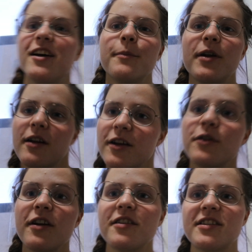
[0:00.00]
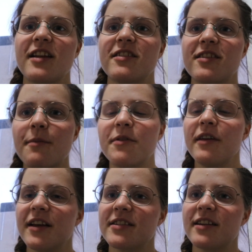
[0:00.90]
But I can understand some
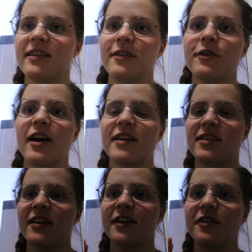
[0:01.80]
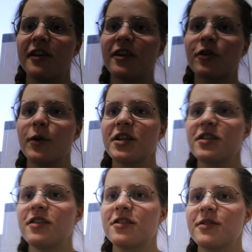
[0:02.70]
things, and asking a direct
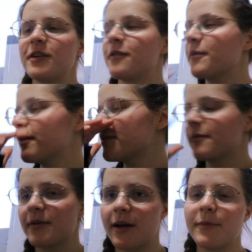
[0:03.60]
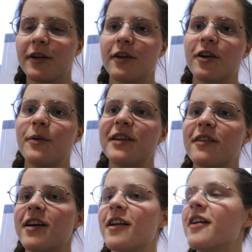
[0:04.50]
question, so I'm not going to go into
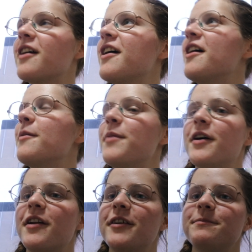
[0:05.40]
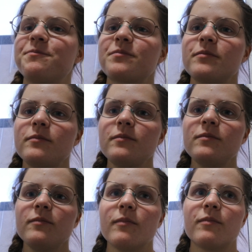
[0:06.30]
that.
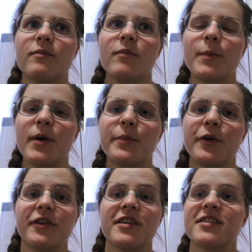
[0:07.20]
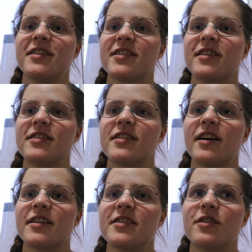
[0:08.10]
But my point is, it's
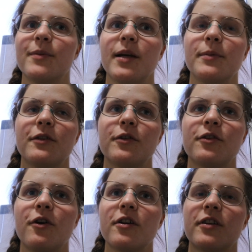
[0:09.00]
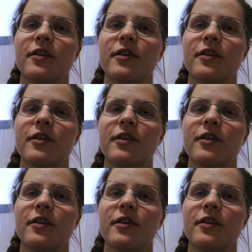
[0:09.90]
nice to be able to talk,